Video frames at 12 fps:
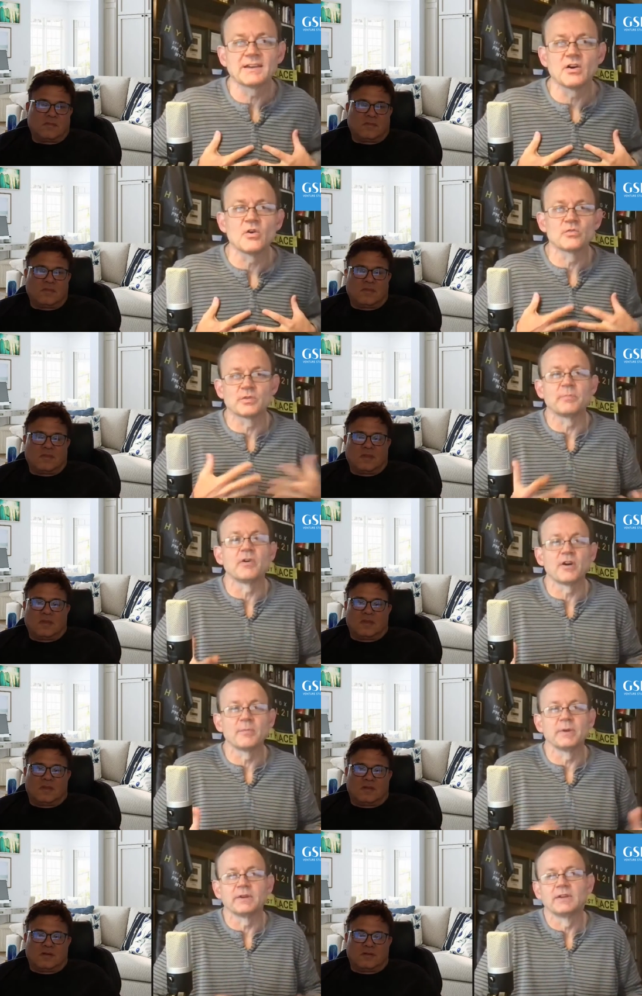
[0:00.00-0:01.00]
Speaker 1: a whole
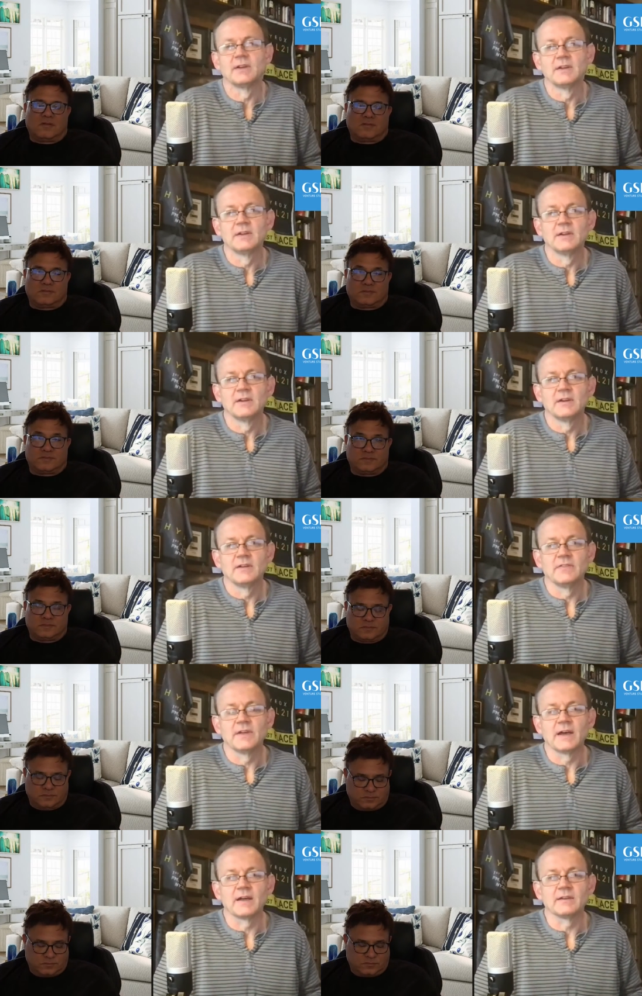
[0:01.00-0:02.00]
department
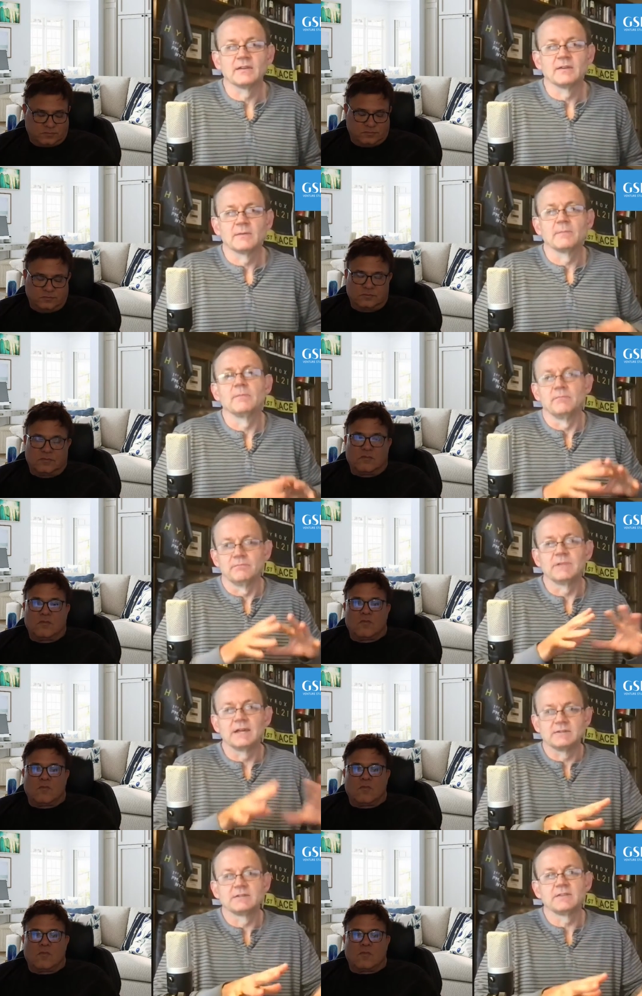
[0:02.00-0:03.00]
that
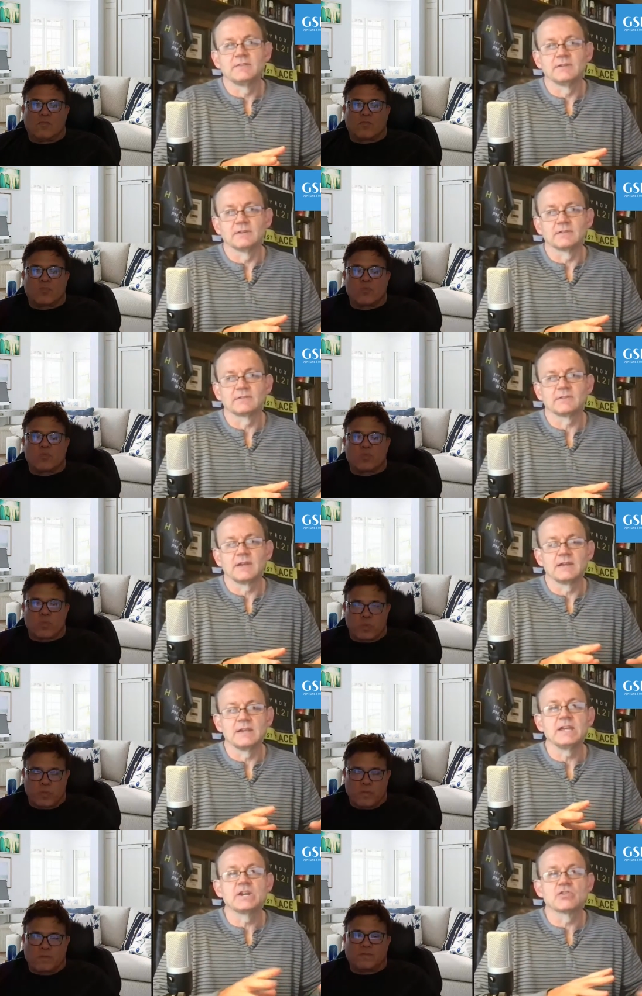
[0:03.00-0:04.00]
did this
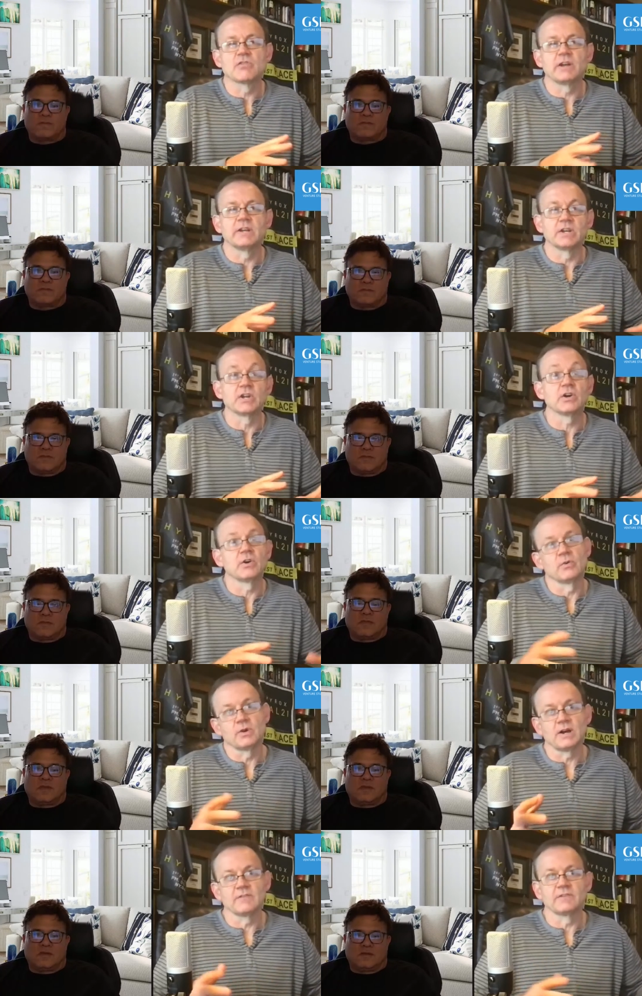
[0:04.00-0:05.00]
and integrated code.
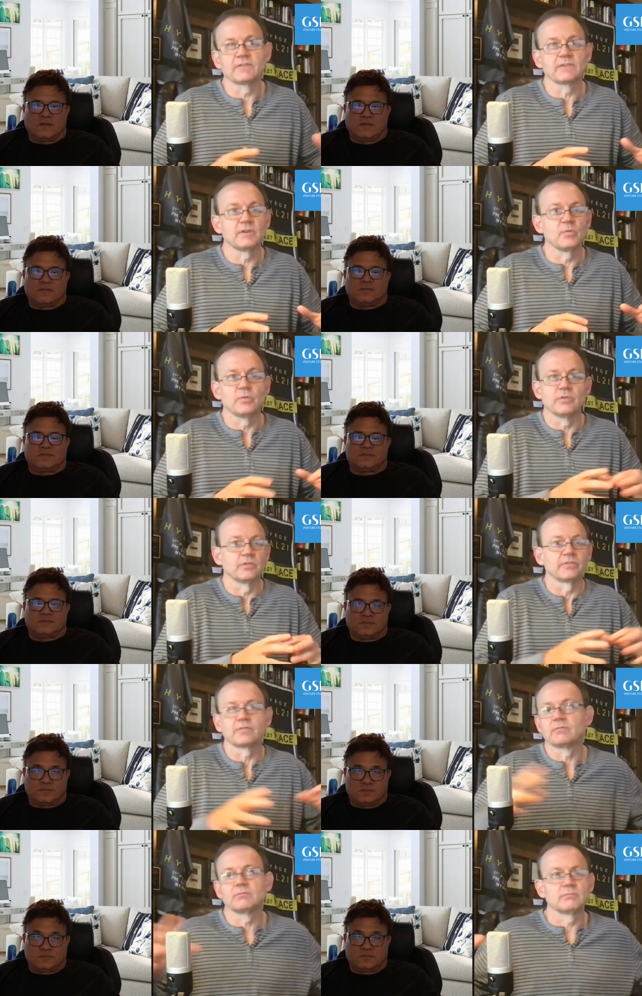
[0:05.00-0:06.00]
Obviously,
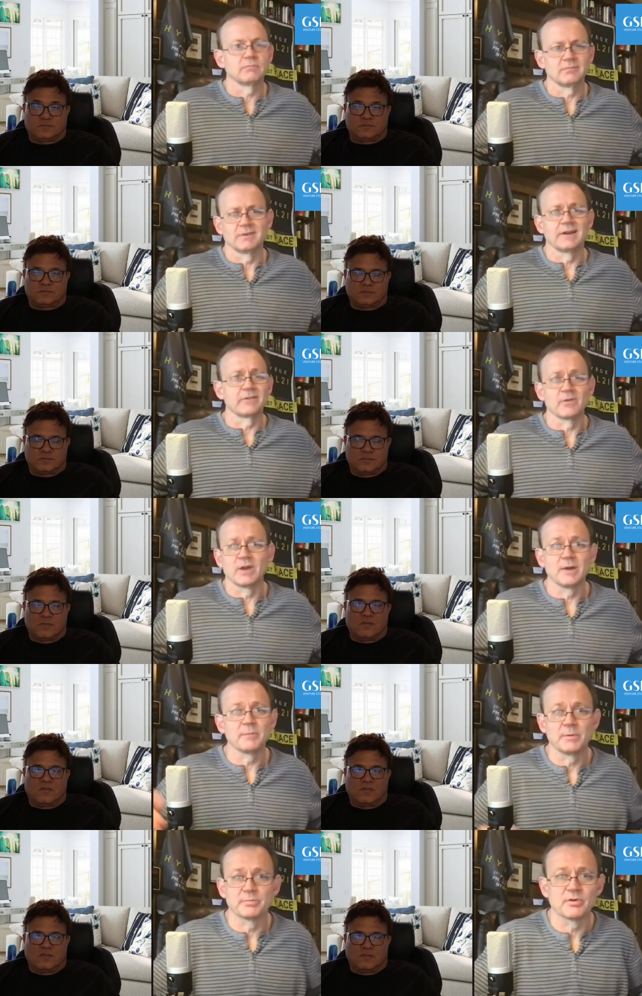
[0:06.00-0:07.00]
there's, I don't know how
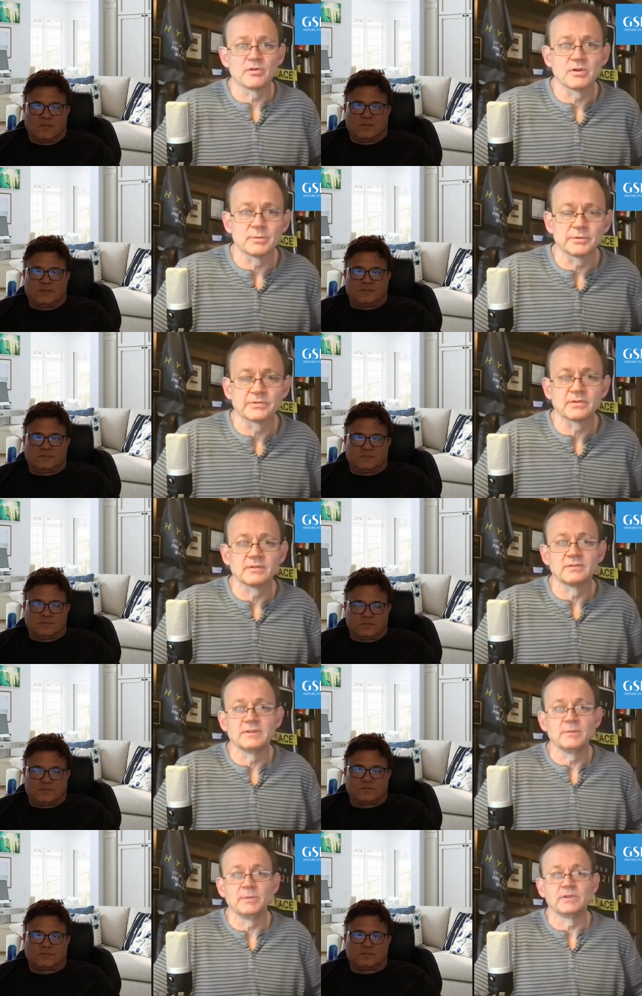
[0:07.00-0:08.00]
many programmers on
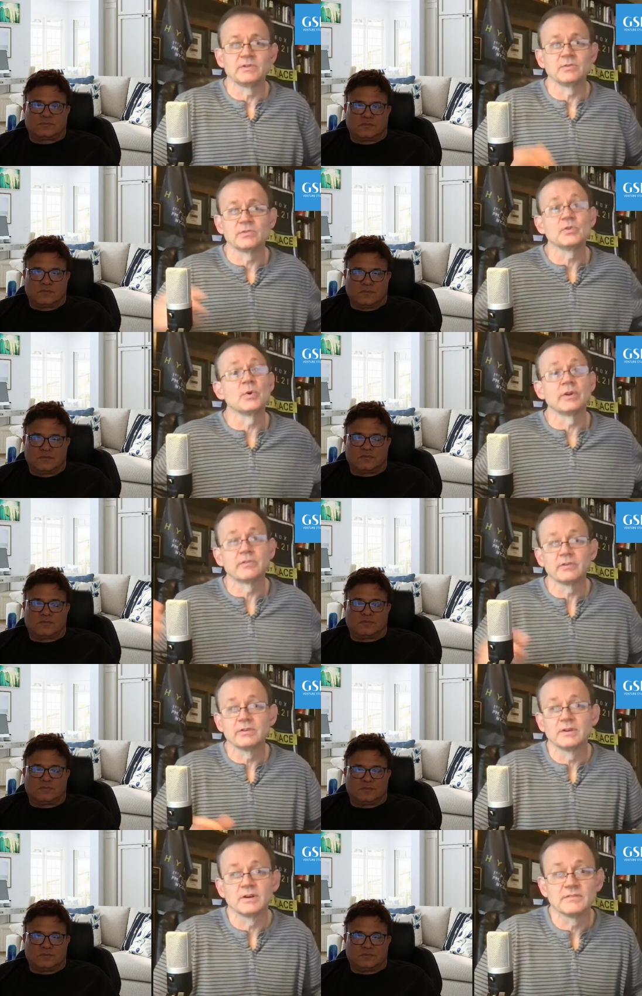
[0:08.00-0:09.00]
DB2, 200
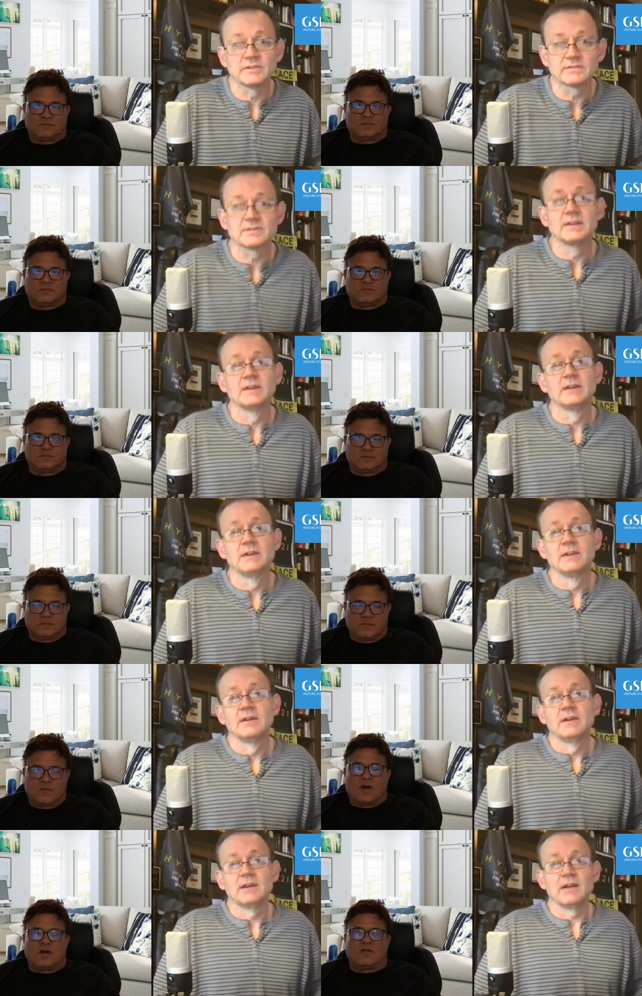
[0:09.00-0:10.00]
of us.
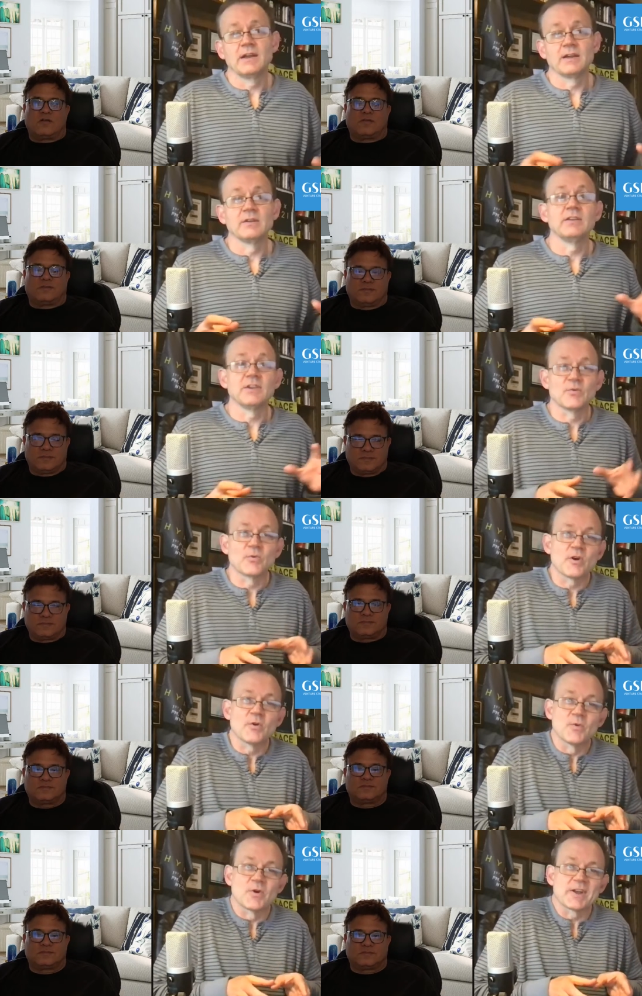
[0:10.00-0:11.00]
Wow. And, you know, we're
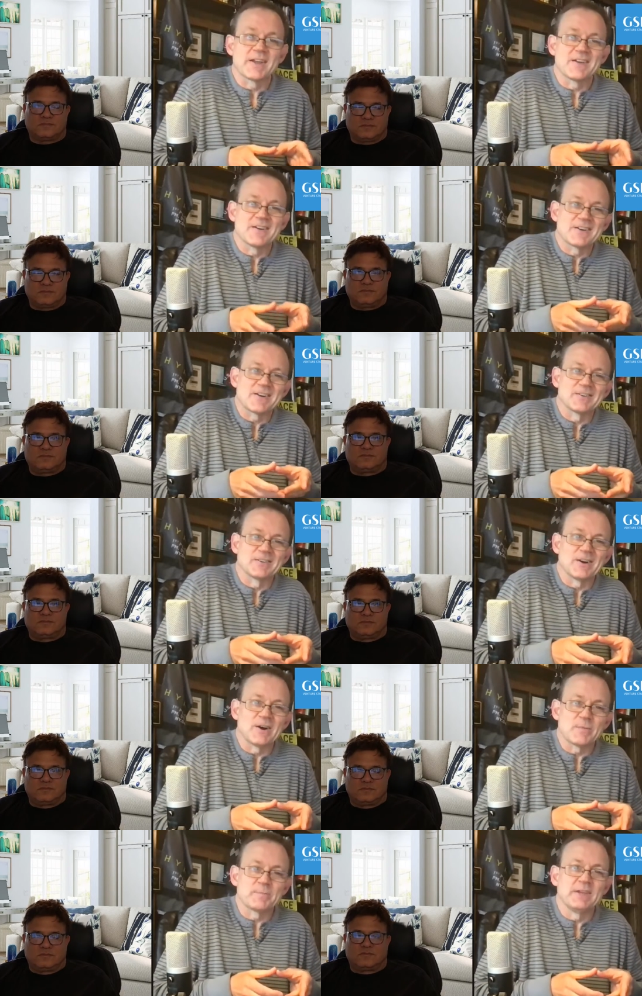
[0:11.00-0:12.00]
all working on
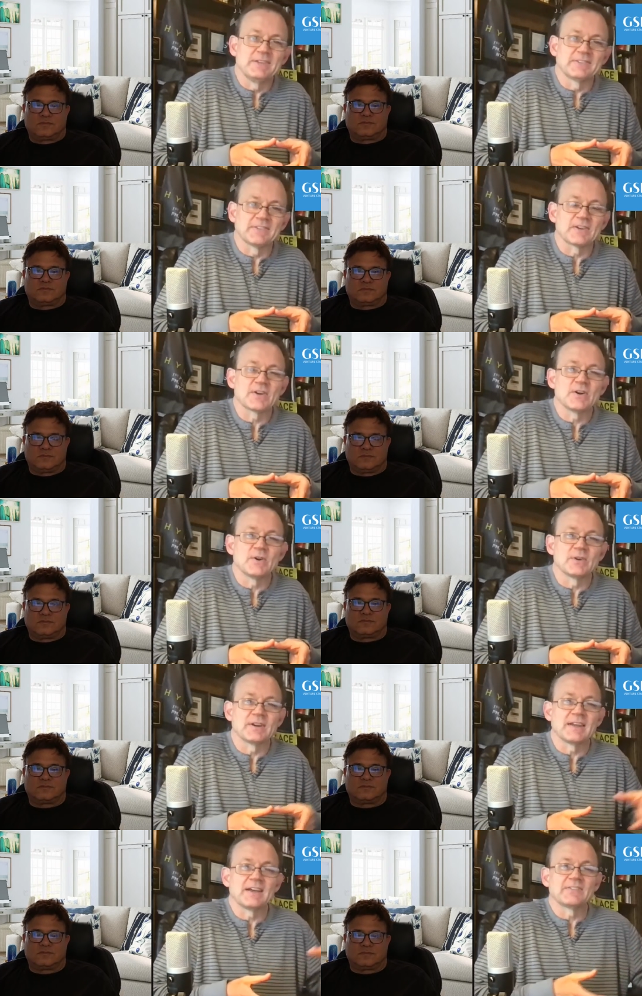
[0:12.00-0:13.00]
our piece of the code,
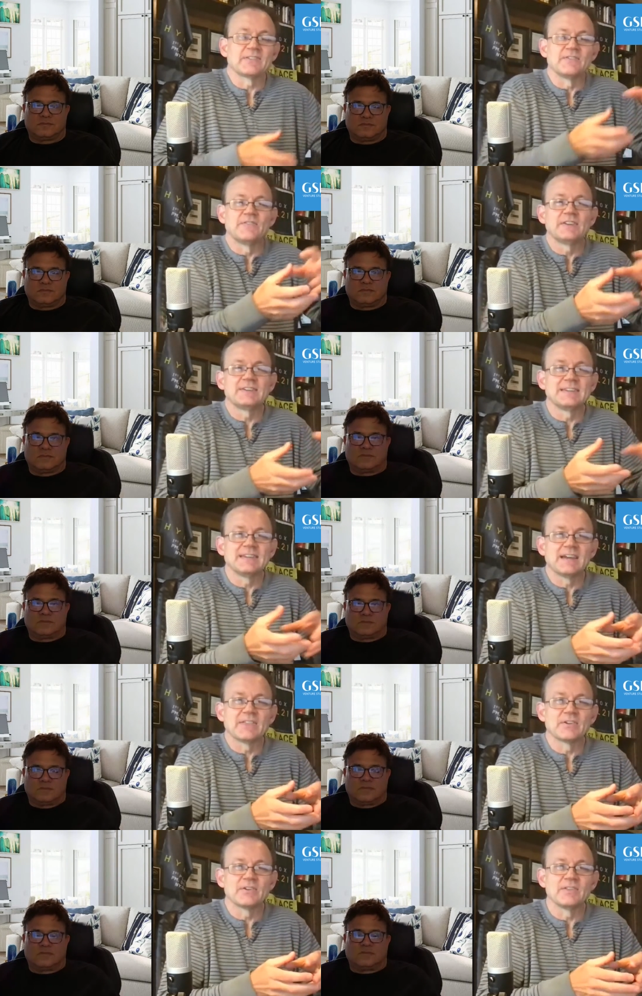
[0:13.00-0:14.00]
and it has to fit
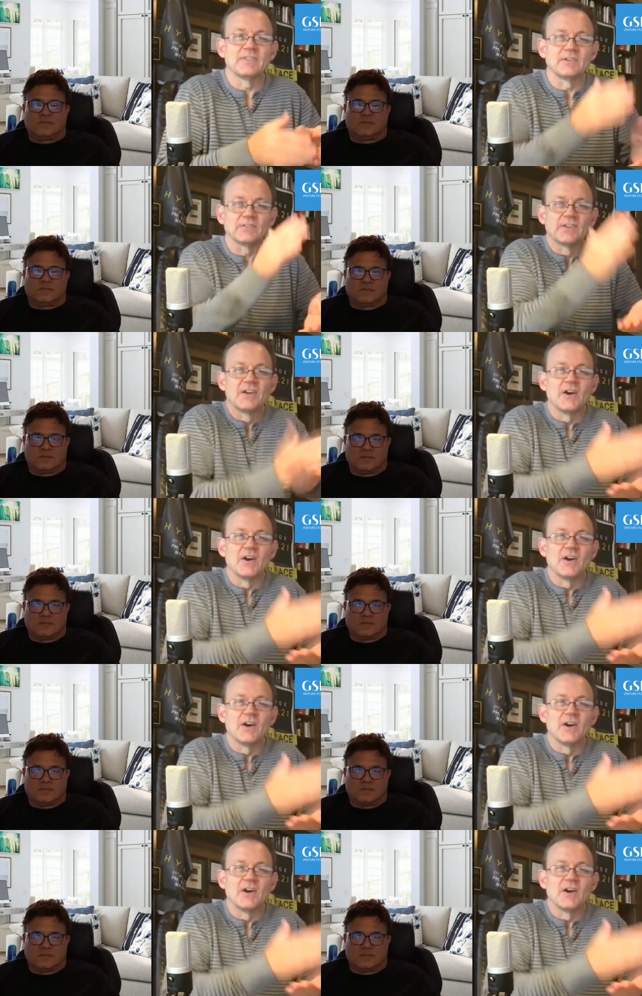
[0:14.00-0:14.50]
together. And there's